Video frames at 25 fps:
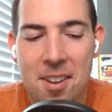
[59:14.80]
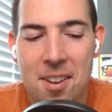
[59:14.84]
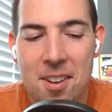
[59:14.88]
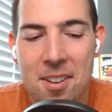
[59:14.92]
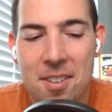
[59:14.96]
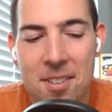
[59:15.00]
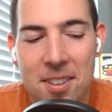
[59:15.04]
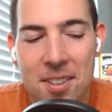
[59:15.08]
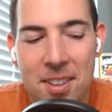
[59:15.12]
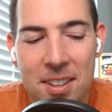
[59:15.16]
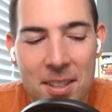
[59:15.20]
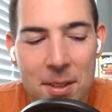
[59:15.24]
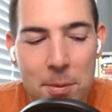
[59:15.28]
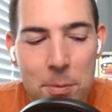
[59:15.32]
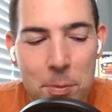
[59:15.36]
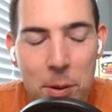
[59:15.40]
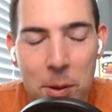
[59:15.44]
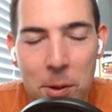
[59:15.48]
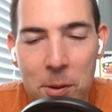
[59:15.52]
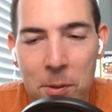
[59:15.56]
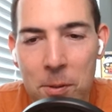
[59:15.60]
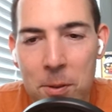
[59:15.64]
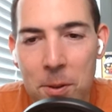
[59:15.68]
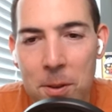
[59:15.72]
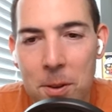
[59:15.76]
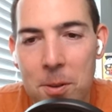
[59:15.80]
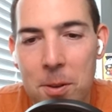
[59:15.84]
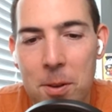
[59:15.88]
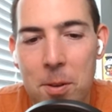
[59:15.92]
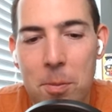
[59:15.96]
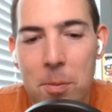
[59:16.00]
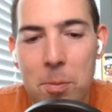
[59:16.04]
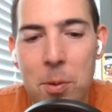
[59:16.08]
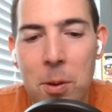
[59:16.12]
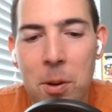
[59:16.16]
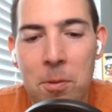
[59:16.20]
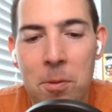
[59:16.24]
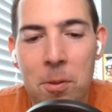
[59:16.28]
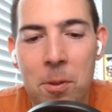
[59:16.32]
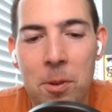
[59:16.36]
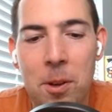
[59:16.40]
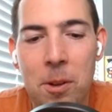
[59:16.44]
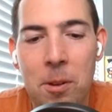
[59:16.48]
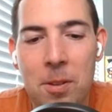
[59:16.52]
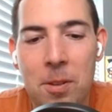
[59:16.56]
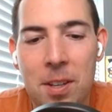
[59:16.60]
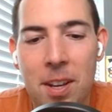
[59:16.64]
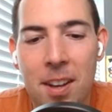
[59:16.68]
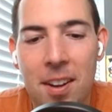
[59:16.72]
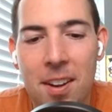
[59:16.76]
Oh, that's beautiful. Well, a beautiful
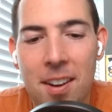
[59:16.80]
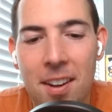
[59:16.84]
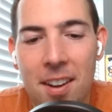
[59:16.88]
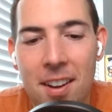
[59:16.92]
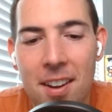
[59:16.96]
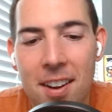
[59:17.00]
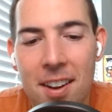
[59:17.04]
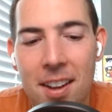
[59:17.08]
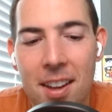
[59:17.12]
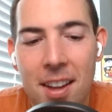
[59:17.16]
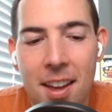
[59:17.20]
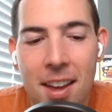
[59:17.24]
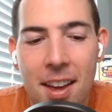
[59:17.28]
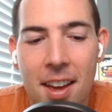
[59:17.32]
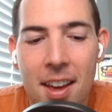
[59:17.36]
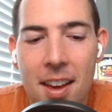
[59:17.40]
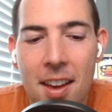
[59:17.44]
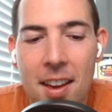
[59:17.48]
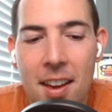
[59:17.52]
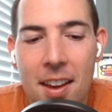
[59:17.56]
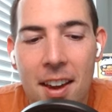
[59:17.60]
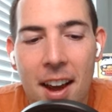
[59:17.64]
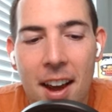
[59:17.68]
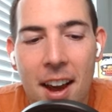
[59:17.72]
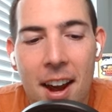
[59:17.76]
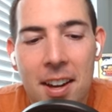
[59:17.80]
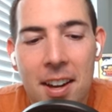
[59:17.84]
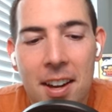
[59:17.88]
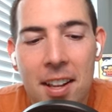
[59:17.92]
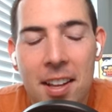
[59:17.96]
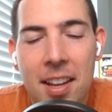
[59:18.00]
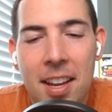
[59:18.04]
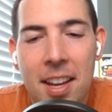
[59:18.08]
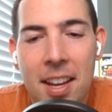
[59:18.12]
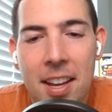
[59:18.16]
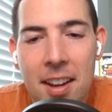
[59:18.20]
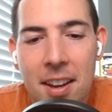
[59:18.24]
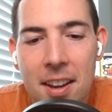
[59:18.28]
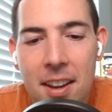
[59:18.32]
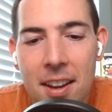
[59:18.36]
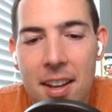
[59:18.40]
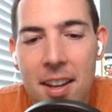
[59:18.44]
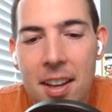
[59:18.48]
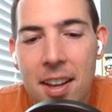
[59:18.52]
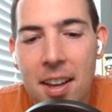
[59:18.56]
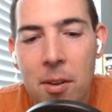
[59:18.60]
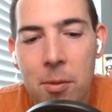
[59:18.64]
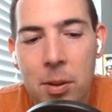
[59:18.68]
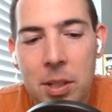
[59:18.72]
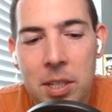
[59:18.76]
note to end on. Aytekin,
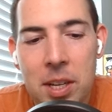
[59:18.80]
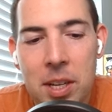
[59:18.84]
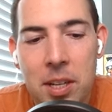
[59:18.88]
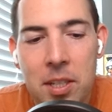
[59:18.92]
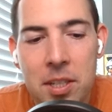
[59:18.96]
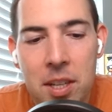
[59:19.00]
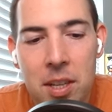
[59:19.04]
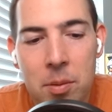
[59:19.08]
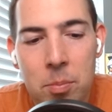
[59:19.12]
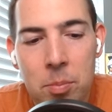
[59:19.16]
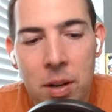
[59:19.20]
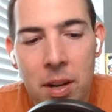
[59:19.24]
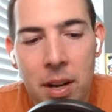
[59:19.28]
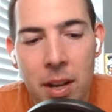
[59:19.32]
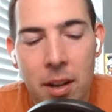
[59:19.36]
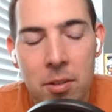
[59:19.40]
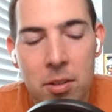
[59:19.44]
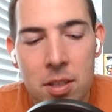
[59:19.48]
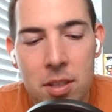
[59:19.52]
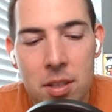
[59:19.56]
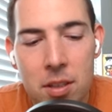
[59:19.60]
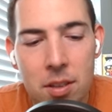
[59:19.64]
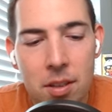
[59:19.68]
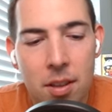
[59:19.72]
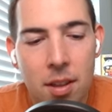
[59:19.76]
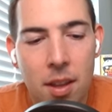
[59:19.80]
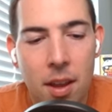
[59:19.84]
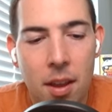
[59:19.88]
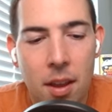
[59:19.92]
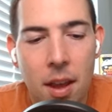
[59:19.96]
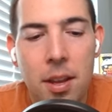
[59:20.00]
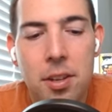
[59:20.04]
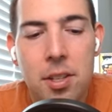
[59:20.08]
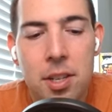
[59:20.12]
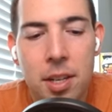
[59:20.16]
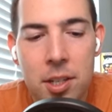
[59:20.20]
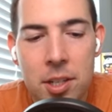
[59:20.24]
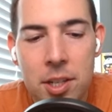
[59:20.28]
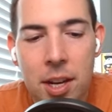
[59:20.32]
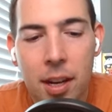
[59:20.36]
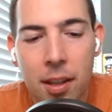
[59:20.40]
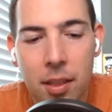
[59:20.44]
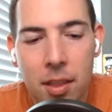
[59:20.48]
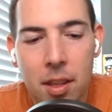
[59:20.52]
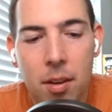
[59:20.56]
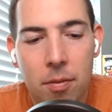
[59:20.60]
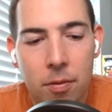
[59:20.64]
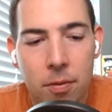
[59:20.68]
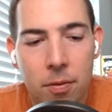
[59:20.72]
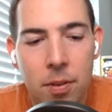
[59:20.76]
which I did pronounce, I did
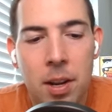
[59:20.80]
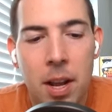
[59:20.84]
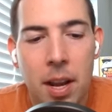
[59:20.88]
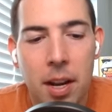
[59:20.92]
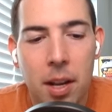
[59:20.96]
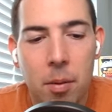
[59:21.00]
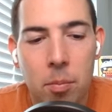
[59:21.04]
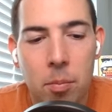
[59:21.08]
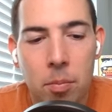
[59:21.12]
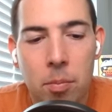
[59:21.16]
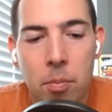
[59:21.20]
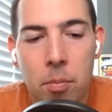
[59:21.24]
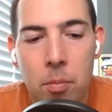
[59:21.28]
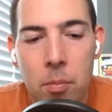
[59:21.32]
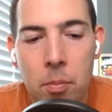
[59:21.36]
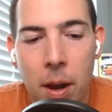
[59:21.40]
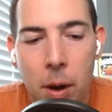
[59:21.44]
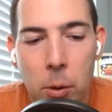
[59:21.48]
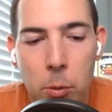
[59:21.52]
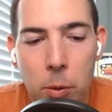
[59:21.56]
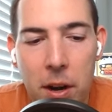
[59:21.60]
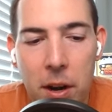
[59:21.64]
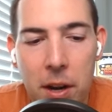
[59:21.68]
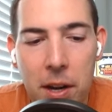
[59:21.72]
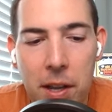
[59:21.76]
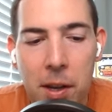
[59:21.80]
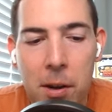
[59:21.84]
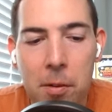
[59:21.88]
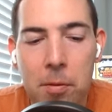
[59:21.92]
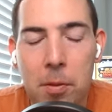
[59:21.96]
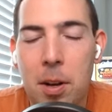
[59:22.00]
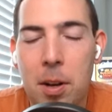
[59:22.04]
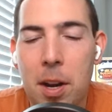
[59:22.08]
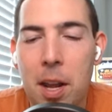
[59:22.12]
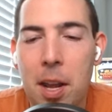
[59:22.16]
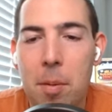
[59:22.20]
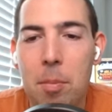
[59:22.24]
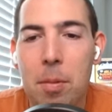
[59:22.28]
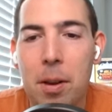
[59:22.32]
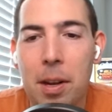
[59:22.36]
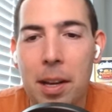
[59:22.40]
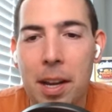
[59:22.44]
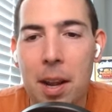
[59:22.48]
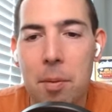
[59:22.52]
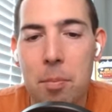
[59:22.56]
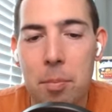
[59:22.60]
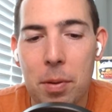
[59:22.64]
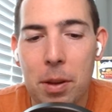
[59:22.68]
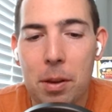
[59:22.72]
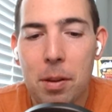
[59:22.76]
check the phonetic, my writing of your name
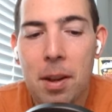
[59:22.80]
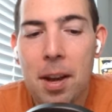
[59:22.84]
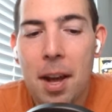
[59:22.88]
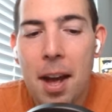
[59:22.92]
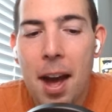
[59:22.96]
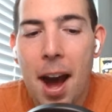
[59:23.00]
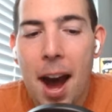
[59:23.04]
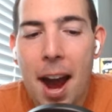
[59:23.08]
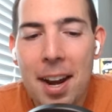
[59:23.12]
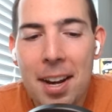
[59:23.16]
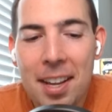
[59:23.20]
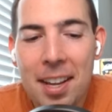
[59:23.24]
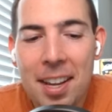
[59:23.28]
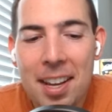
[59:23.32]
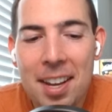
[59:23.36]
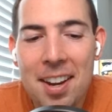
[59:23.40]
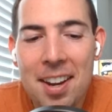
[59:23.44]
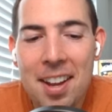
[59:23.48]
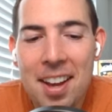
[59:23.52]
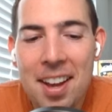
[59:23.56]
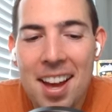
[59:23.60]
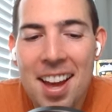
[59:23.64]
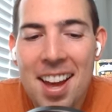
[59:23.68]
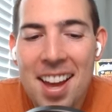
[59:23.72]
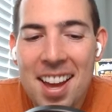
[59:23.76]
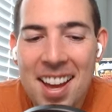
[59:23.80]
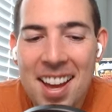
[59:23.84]
again, but Aytekin,